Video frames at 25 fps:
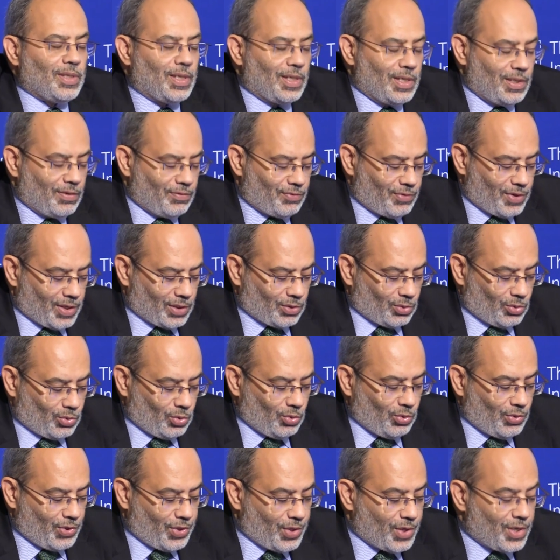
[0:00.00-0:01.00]
And in fact,
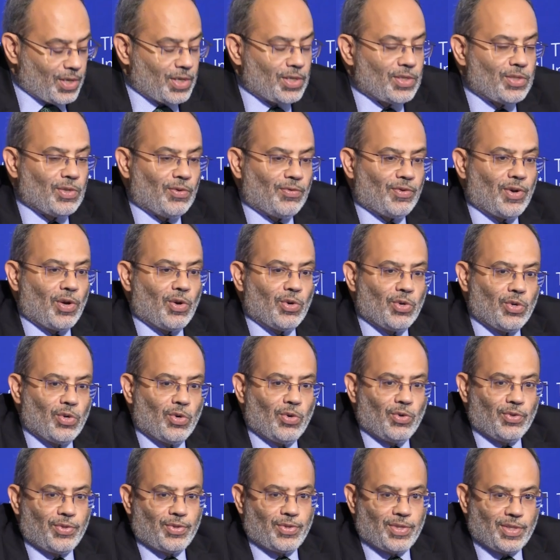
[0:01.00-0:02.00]
two thirds of our
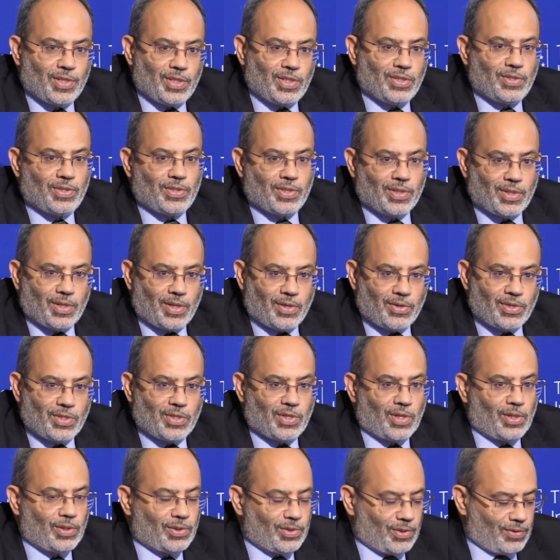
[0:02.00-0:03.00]
growth is a
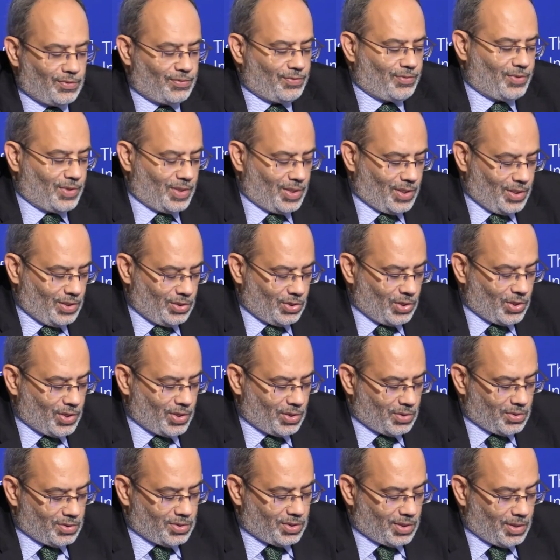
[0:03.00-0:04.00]
result of uh,
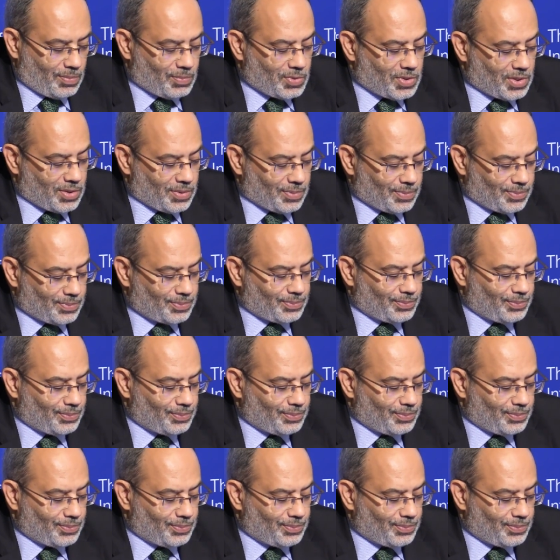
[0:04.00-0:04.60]
internal consumption,